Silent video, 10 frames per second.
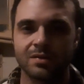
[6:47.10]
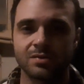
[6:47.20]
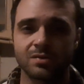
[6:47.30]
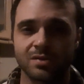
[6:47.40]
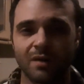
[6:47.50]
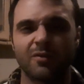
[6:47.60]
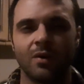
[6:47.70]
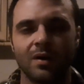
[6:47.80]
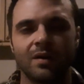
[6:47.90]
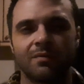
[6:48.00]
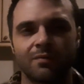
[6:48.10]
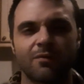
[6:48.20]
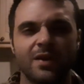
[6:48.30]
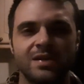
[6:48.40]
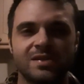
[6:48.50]
just so I've got uh,
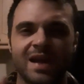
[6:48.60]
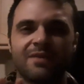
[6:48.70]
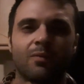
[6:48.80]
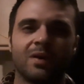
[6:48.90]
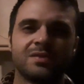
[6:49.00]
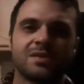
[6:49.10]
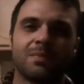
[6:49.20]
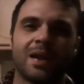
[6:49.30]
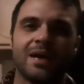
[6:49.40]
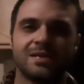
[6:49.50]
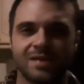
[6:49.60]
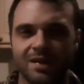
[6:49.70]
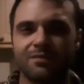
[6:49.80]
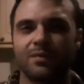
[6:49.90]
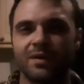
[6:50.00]
three safe ones to play it
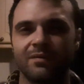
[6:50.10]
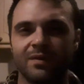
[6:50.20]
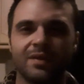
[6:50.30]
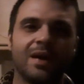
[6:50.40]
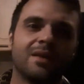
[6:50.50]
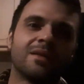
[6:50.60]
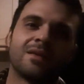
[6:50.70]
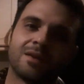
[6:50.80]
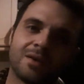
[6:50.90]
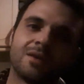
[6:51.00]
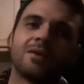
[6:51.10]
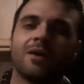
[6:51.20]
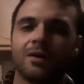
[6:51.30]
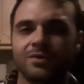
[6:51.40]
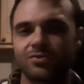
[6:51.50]
safe with, and then
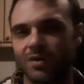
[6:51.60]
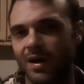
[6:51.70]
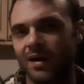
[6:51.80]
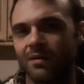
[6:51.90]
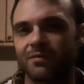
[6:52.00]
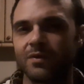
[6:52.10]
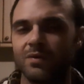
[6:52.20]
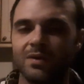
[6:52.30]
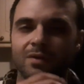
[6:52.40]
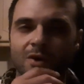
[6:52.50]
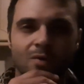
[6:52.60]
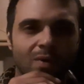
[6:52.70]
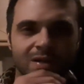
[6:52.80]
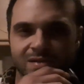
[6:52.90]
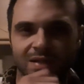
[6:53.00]
I can try a few new
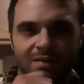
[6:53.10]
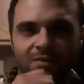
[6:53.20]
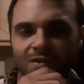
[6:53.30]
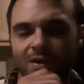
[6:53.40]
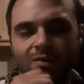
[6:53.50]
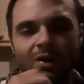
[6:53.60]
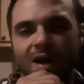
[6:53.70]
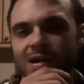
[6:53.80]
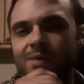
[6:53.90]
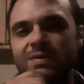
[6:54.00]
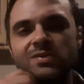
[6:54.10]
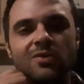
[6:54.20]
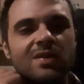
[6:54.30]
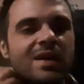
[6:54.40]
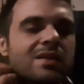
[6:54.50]
ones, and if I don't like them, it's
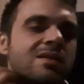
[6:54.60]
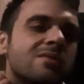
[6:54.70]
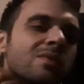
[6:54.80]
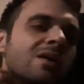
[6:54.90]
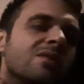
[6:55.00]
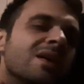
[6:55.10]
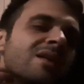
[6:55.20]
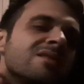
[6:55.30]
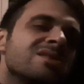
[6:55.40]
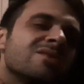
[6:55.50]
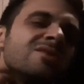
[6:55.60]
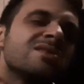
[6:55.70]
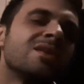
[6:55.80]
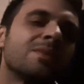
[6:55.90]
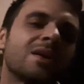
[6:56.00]
not the end of the world then, because I've got
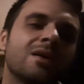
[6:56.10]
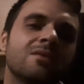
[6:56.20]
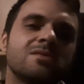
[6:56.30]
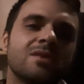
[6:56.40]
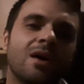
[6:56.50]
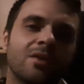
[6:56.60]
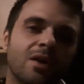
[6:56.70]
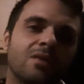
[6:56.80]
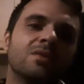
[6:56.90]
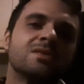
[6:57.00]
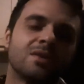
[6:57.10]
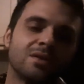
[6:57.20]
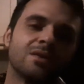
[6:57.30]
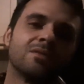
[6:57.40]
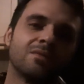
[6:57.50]
something else that I know is
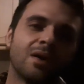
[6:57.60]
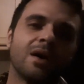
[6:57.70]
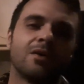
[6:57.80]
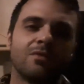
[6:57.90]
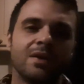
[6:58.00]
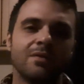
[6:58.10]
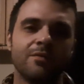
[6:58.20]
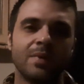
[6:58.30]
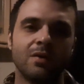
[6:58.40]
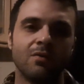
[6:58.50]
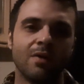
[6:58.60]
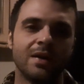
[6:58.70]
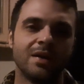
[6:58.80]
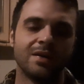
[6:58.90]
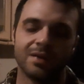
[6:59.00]
gonna like agree with me
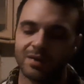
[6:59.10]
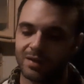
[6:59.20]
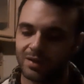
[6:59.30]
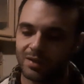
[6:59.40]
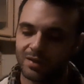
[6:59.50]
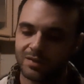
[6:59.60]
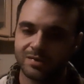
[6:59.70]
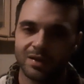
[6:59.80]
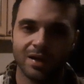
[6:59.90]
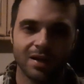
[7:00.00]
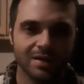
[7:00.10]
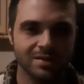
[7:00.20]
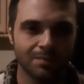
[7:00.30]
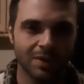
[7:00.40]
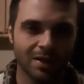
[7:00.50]
already. So that's
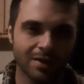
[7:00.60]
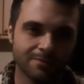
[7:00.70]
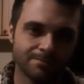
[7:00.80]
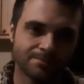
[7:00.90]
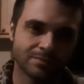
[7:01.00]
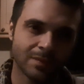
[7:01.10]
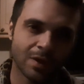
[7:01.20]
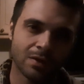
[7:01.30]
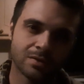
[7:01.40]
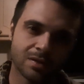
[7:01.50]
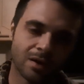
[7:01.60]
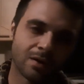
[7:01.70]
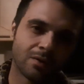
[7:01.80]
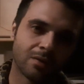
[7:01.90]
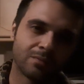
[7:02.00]
the plan. So
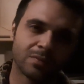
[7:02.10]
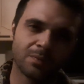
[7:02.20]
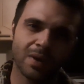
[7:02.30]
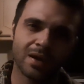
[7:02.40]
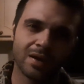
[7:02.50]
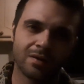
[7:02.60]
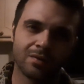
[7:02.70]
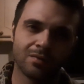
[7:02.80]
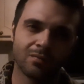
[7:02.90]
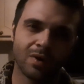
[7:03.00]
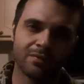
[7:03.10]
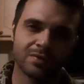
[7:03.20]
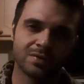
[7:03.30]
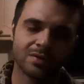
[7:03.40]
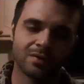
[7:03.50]
I'm debating whether
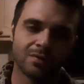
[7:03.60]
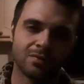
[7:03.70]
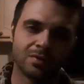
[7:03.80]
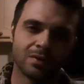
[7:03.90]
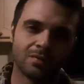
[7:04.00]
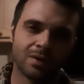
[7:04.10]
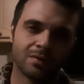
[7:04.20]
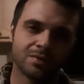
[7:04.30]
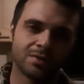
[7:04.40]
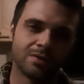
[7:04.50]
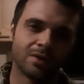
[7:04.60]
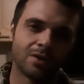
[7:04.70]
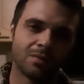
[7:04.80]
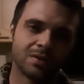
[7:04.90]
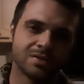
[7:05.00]
to order one or two
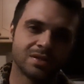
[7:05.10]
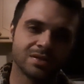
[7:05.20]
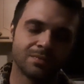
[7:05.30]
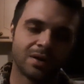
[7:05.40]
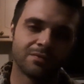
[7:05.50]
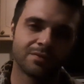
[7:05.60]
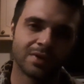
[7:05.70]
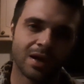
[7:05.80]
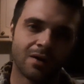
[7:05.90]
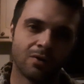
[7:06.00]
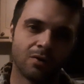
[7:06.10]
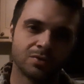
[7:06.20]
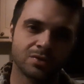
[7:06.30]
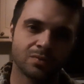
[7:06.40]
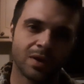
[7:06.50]
new ones this month now, or
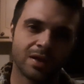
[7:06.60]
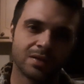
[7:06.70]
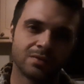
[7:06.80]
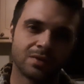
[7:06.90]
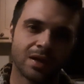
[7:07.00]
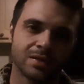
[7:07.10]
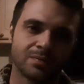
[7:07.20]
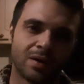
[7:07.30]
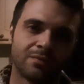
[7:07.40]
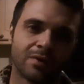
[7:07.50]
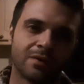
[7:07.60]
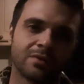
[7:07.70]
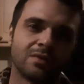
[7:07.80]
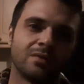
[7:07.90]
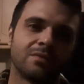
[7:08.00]
just wait until next month
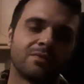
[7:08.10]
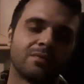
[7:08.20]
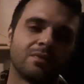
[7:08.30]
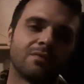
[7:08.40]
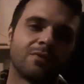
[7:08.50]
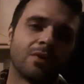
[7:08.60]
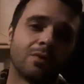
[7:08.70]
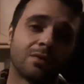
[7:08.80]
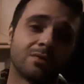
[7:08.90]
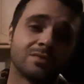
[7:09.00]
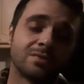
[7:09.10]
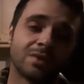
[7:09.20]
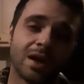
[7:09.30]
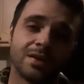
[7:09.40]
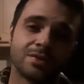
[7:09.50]
after the follow-up
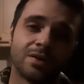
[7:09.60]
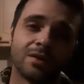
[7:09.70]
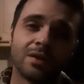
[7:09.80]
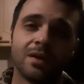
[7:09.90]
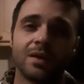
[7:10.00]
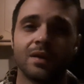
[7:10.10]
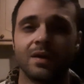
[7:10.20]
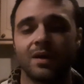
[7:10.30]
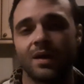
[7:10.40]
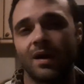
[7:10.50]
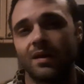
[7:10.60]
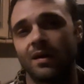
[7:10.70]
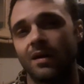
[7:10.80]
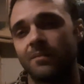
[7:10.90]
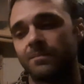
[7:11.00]
consultation, and
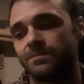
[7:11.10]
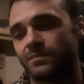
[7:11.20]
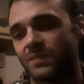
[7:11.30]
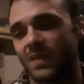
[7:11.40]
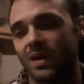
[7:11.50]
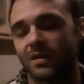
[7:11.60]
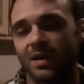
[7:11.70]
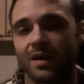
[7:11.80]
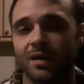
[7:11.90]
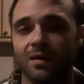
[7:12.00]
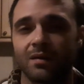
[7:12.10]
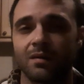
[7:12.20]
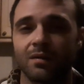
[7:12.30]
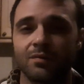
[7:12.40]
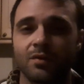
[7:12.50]
um, then get a
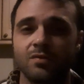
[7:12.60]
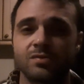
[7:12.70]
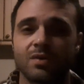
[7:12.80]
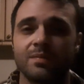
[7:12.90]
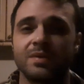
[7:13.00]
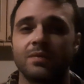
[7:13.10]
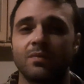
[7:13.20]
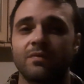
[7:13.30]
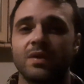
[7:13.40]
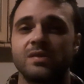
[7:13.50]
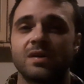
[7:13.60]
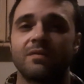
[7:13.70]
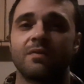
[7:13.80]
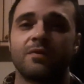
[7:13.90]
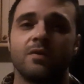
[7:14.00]
new script in with these
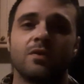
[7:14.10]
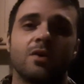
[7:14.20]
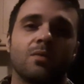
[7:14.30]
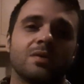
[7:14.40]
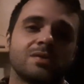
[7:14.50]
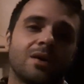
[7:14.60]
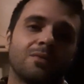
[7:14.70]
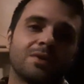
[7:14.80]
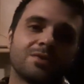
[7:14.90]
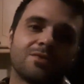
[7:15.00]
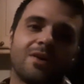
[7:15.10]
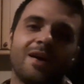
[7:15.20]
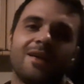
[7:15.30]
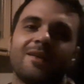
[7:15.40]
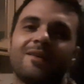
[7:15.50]
other few new ones that I want to try.